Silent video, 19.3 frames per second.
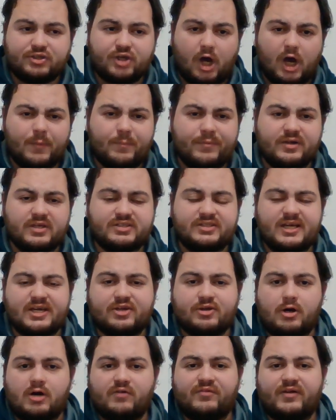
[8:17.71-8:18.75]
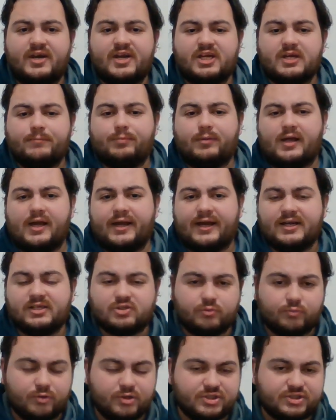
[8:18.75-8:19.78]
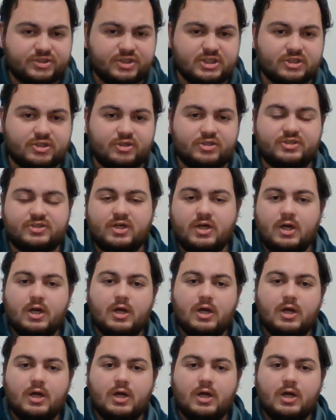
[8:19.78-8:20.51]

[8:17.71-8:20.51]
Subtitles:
hoping to see Kyle Flanagan play against the Roosters because